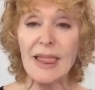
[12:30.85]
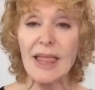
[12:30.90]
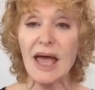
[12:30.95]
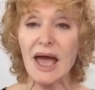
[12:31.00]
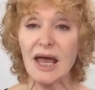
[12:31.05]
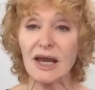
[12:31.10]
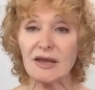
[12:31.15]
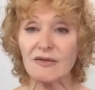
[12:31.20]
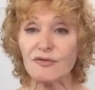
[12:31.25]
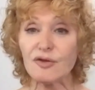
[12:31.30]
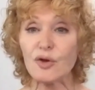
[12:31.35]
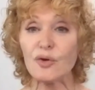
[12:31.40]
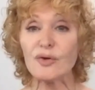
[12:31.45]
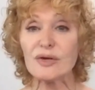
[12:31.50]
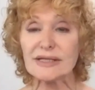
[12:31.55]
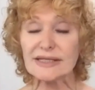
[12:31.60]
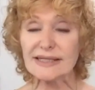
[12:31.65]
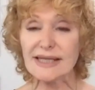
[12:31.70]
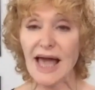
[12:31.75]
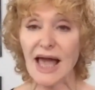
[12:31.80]
And if you're a
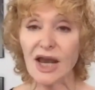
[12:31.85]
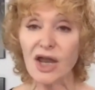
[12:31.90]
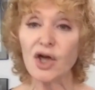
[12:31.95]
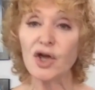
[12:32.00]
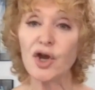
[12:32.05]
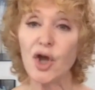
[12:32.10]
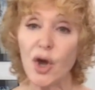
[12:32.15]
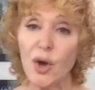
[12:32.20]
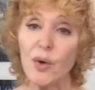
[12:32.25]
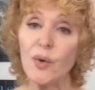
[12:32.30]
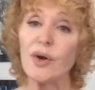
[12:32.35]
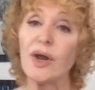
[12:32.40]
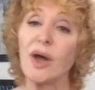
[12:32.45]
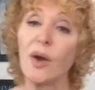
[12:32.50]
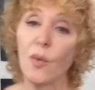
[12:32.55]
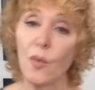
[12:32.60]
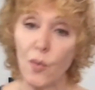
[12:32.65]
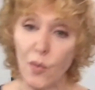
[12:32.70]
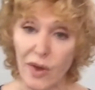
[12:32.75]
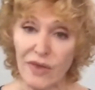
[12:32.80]
salon owner
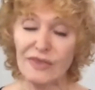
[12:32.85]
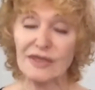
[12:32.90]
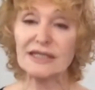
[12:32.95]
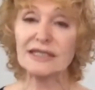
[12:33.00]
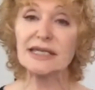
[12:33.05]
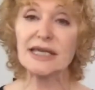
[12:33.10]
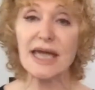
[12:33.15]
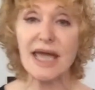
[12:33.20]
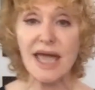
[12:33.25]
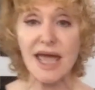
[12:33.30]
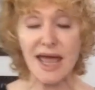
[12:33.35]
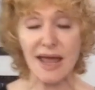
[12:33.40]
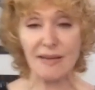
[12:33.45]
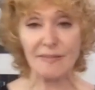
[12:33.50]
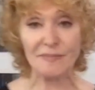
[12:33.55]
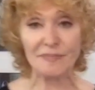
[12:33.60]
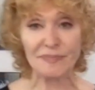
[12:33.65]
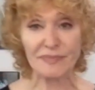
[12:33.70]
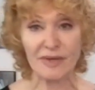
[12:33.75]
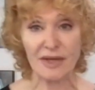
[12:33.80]
with a
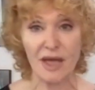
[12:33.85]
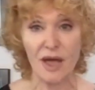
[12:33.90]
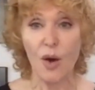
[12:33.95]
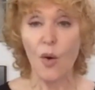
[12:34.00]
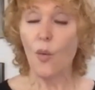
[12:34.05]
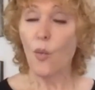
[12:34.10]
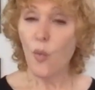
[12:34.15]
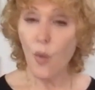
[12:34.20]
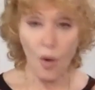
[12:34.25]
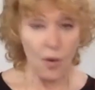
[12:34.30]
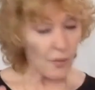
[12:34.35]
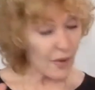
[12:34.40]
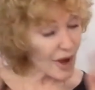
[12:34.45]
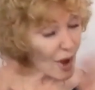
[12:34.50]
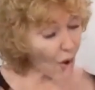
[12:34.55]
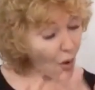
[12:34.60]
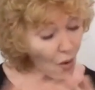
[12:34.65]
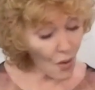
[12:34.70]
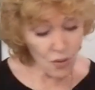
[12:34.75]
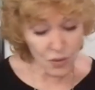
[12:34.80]
team, what we
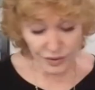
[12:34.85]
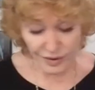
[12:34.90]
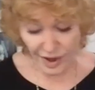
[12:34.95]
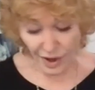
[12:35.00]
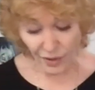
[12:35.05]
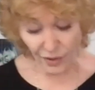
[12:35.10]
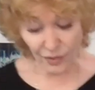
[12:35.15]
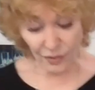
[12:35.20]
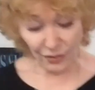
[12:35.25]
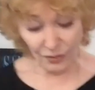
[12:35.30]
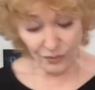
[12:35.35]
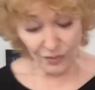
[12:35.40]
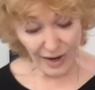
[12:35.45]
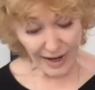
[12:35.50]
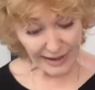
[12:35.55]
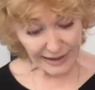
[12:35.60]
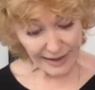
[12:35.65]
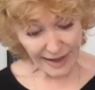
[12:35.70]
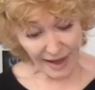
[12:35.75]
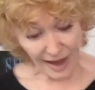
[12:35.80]
all know right
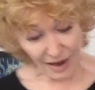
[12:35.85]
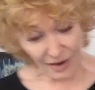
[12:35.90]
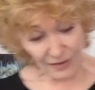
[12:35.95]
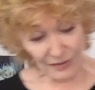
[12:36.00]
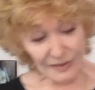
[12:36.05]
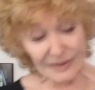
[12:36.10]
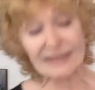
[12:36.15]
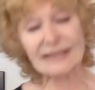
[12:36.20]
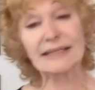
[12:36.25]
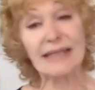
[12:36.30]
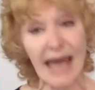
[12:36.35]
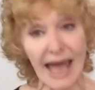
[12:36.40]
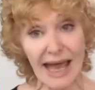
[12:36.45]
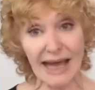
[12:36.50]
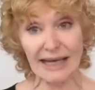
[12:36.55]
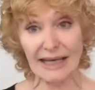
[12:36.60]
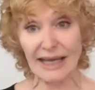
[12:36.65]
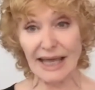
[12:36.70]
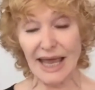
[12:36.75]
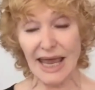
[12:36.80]
now,
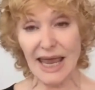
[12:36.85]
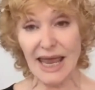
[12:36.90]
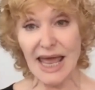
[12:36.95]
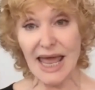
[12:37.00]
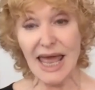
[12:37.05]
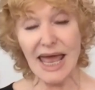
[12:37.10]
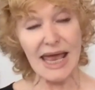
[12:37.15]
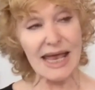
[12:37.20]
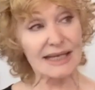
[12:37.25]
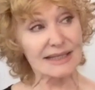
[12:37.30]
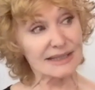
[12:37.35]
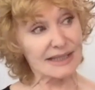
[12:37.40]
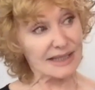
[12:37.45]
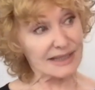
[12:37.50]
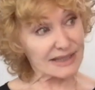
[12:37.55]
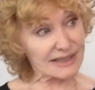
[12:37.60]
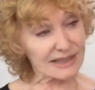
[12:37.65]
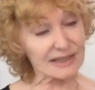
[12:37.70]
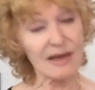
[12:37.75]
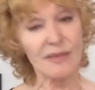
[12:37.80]
sadly, is that
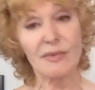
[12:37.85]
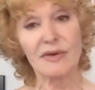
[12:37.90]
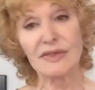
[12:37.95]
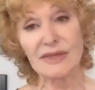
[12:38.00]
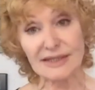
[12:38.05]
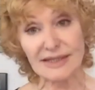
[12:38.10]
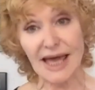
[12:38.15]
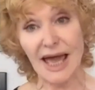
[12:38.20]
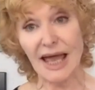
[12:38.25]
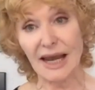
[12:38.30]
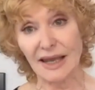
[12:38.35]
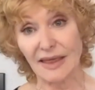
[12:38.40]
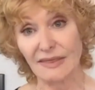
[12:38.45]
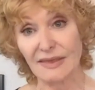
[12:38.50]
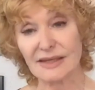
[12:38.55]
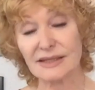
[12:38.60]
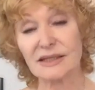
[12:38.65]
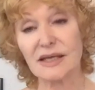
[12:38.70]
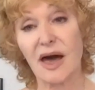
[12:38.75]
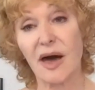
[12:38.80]
some of the talent
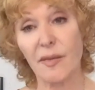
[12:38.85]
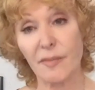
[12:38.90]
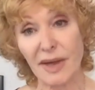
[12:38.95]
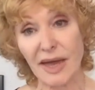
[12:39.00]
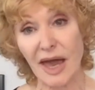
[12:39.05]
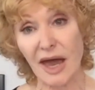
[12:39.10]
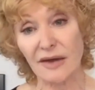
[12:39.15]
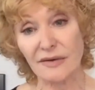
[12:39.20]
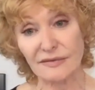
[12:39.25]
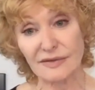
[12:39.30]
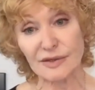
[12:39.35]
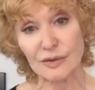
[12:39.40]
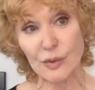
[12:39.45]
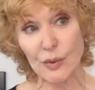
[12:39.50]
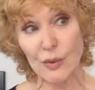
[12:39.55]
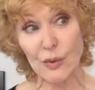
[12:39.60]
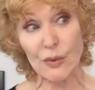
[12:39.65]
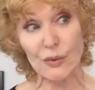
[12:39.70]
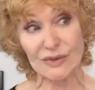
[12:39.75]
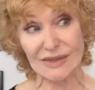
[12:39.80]
that's coming out of
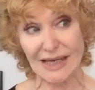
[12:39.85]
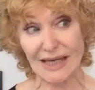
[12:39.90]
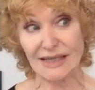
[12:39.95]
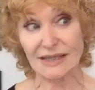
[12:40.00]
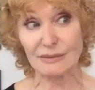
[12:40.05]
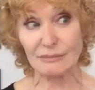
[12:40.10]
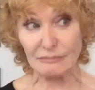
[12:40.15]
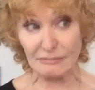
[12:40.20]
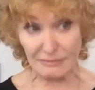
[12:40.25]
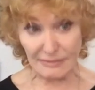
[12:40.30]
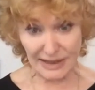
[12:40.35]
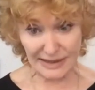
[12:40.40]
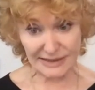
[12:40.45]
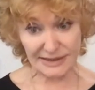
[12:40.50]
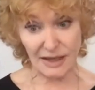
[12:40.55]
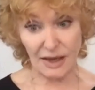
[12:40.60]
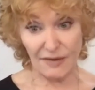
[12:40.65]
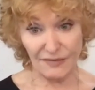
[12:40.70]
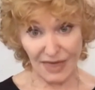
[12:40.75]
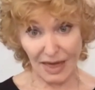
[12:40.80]
schools is
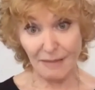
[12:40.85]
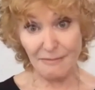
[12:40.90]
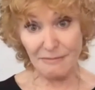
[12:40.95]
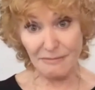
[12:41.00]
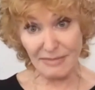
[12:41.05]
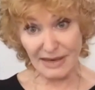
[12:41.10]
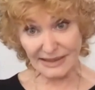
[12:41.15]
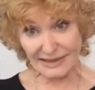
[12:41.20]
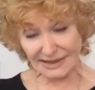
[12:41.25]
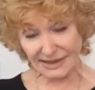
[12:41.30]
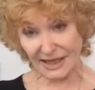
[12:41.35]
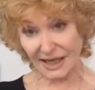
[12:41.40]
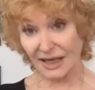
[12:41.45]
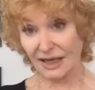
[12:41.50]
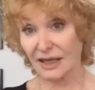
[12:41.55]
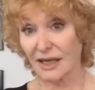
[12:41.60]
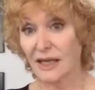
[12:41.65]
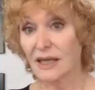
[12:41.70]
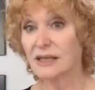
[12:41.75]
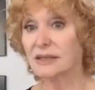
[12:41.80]
they're missing
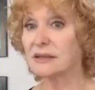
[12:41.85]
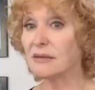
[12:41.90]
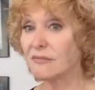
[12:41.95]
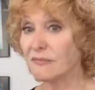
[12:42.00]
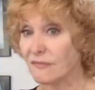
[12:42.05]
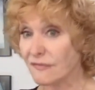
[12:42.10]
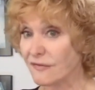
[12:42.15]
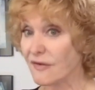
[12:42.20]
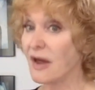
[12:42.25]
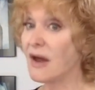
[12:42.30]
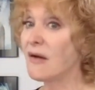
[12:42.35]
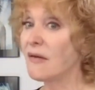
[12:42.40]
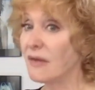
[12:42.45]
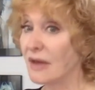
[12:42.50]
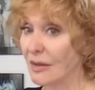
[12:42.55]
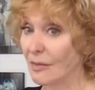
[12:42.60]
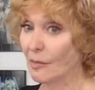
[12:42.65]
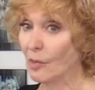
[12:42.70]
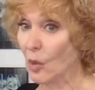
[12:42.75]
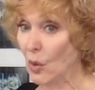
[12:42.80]
some very
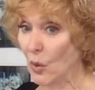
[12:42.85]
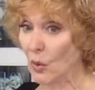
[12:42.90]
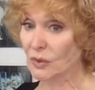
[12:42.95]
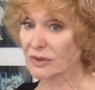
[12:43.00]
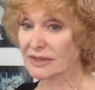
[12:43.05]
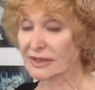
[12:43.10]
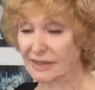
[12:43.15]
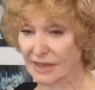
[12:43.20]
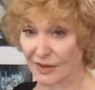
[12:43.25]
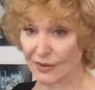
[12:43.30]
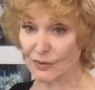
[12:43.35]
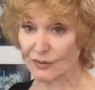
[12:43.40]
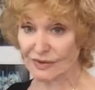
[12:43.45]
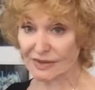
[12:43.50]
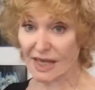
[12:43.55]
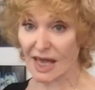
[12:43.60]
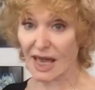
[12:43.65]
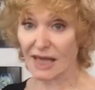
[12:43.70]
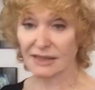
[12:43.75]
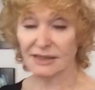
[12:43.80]
important skill
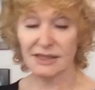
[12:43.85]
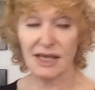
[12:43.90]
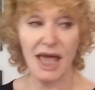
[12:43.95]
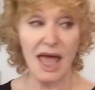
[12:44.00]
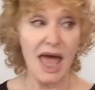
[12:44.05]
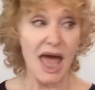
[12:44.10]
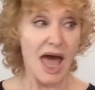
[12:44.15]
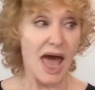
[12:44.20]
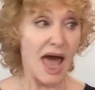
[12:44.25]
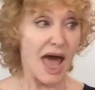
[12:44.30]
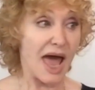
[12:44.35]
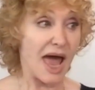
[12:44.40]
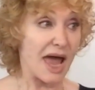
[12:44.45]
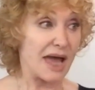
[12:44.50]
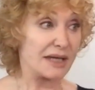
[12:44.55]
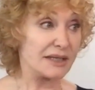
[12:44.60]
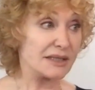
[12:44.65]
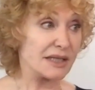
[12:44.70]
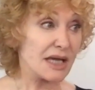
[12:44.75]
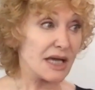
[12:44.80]
sets.
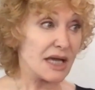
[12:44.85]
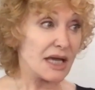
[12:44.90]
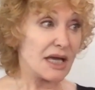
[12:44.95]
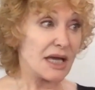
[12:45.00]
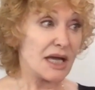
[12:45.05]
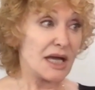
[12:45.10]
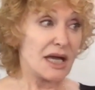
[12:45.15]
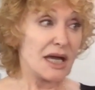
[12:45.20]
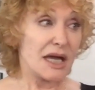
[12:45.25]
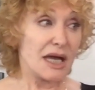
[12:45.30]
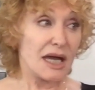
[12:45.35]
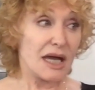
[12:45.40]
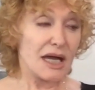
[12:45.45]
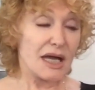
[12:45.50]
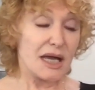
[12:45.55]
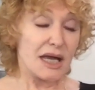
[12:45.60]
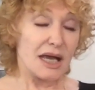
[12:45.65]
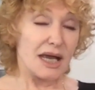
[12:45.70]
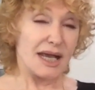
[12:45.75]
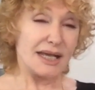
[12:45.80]
And
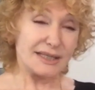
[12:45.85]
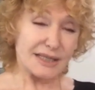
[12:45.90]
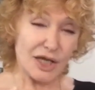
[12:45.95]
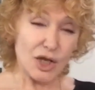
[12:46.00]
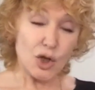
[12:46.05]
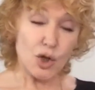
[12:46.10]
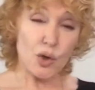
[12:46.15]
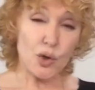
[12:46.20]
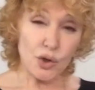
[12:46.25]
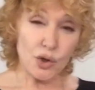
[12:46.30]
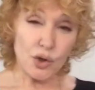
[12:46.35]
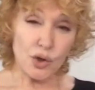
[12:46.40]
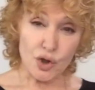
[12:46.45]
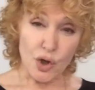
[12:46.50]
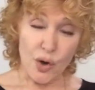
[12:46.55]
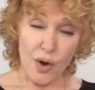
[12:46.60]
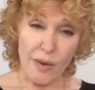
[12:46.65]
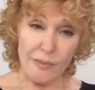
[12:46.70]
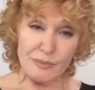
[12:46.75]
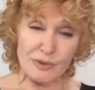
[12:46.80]
is it your
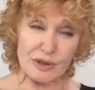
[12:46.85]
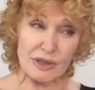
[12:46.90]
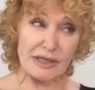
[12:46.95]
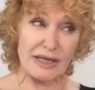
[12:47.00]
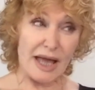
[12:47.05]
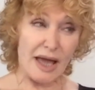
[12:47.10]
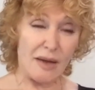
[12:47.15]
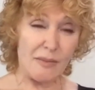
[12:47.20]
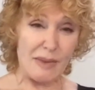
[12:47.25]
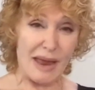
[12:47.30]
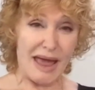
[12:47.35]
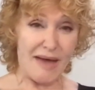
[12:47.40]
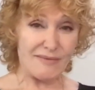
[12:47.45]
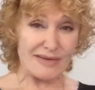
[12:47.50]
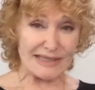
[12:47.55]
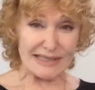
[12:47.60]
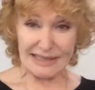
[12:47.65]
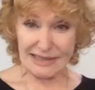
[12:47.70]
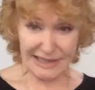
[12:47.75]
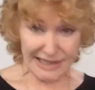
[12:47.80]
job to now be
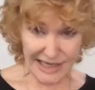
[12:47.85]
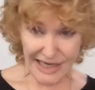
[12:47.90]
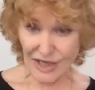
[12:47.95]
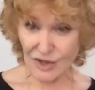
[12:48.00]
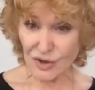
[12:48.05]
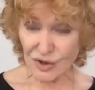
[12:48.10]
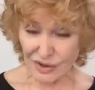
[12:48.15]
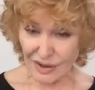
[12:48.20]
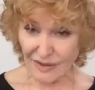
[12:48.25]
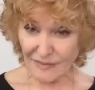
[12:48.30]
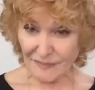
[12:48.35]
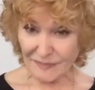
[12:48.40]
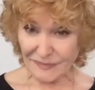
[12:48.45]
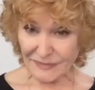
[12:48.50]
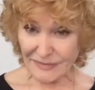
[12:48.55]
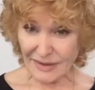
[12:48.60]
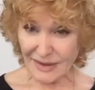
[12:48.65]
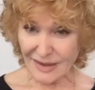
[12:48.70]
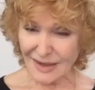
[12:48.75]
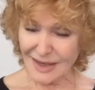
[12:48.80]
having to teach
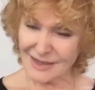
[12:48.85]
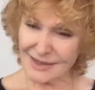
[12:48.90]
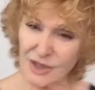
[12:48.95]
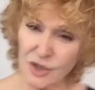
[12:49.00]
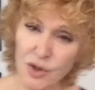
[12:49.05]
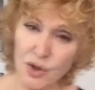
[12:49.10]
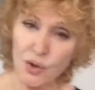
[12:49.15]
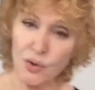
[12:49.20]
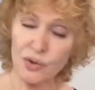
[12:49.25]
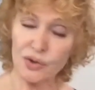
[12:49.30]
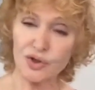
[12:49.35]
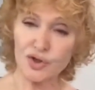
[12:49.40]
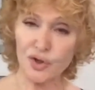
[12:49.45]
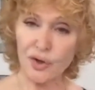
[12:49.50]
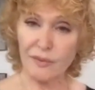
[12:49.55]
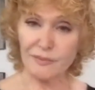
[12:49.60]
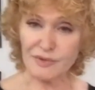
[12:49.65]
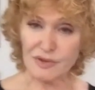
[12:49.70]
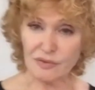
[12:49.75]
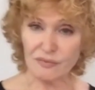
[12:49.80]
them? Isn't your
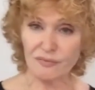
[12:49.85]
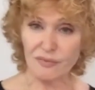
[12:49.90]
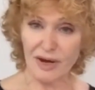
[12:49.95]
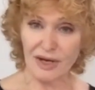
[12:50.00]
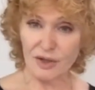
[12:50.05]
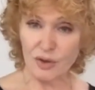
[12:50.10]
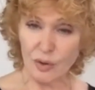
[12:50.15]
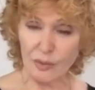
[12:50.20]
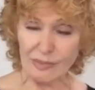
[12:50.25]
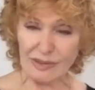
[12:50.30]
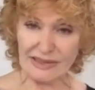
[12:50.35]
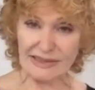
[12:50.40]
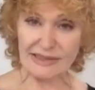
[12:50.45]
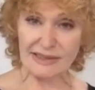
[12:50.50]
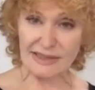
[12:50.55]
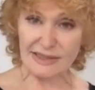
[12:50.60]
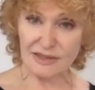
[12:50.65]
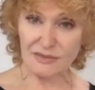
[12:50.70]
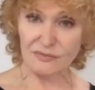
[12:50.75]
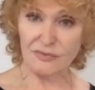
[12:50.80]
job to run your
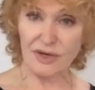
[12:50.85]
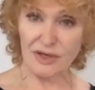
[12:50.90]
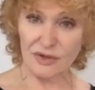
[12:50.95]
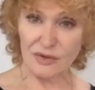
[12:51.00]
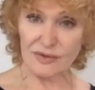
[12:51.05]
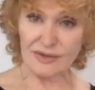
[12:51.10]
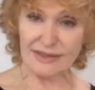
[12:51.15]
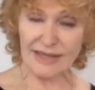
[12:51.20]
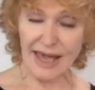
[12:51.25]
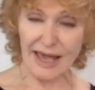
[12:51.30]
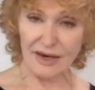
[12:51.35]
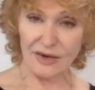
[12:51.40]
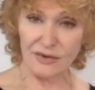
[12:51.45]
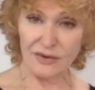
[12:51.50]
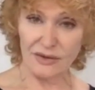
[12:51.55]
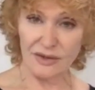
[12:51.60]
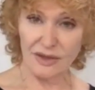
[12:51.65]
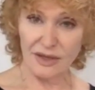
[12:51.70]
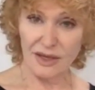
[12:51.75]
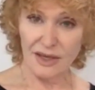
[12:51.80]
business and run your
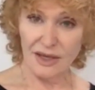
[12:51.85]
salon